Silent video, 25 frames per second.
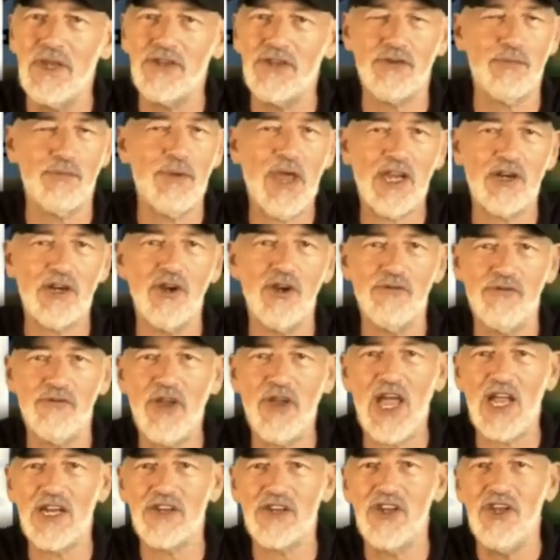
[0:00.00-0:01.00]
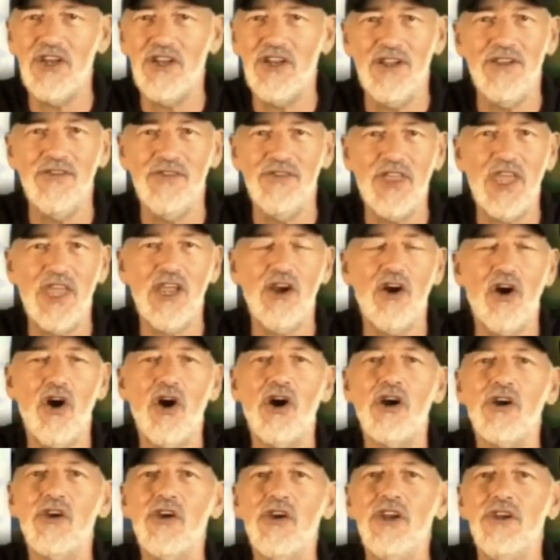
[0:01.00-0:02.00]
As a matter of fact, they
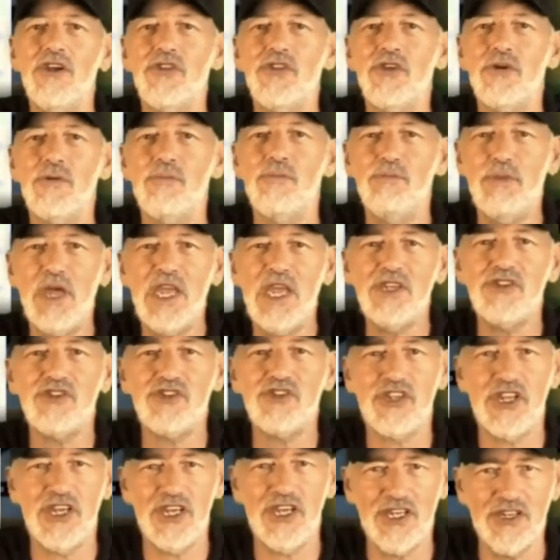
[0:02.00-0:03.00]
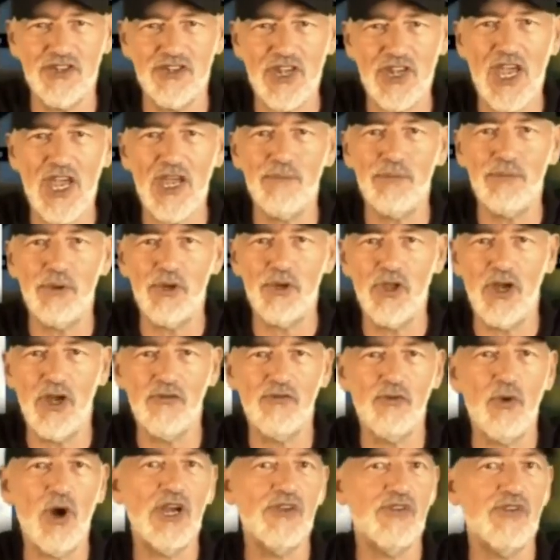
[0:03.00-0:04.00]
are the best example
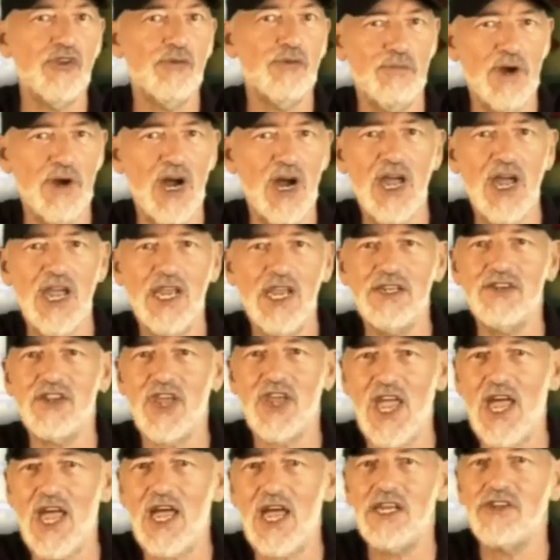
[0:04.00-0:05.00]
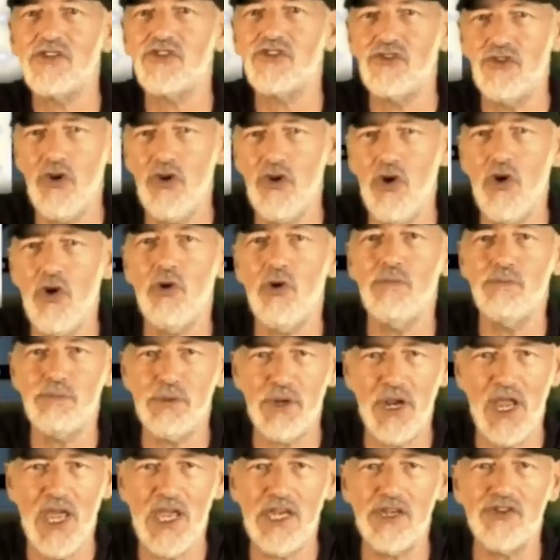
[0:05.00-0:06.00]
of why the mind has no
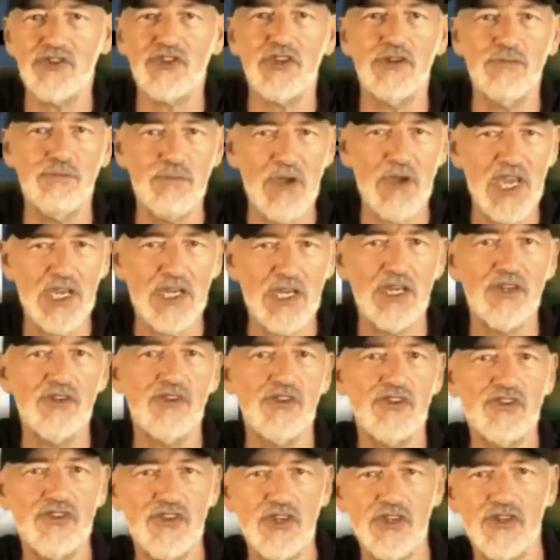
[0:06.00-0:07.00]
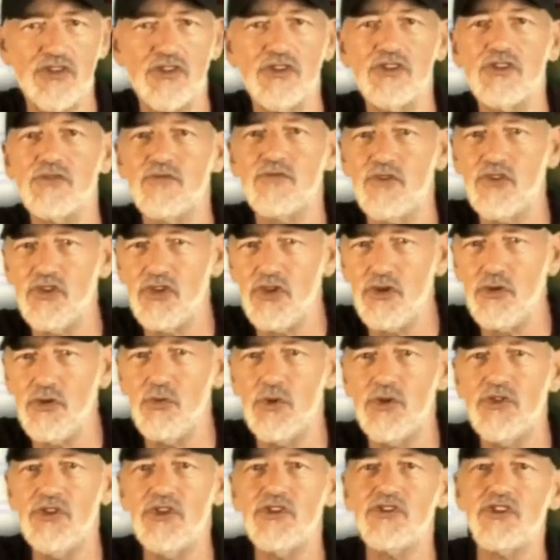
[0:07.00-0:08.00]
place in making decisions for
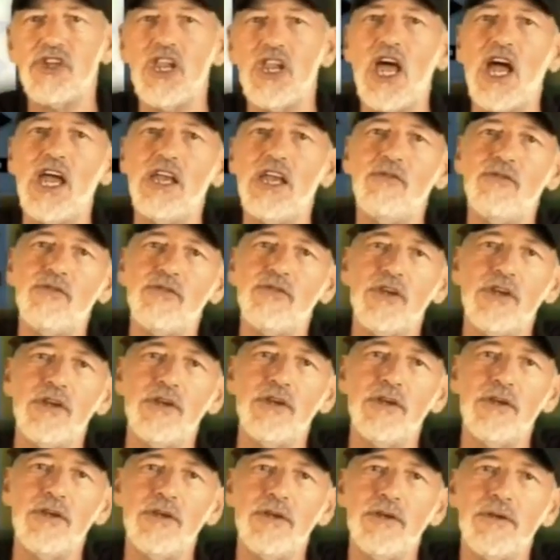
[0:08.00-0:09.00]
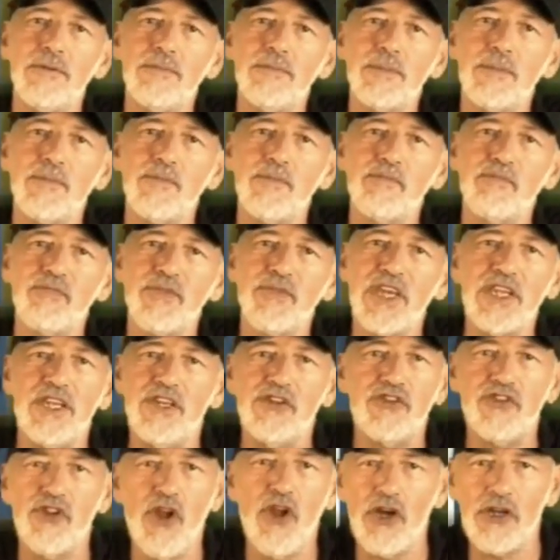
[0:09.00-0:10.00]
you in this life. It
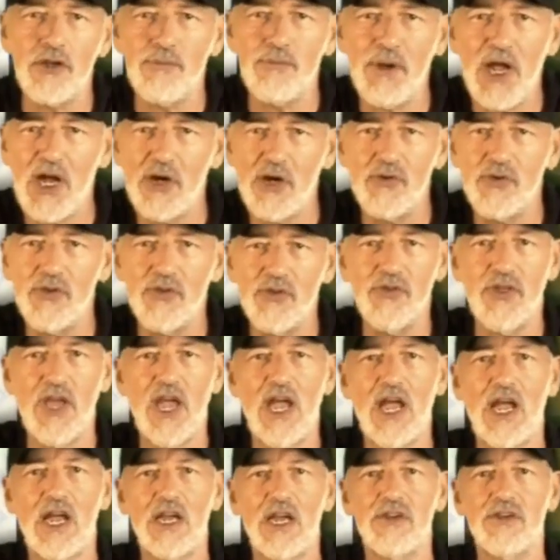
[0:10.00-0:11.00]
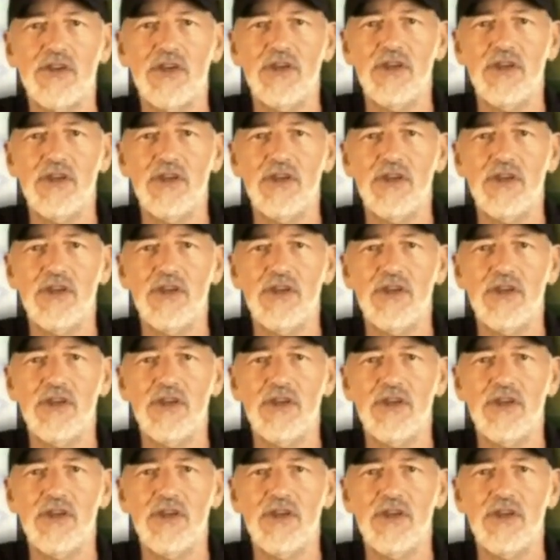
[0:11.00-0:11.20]
is not about that.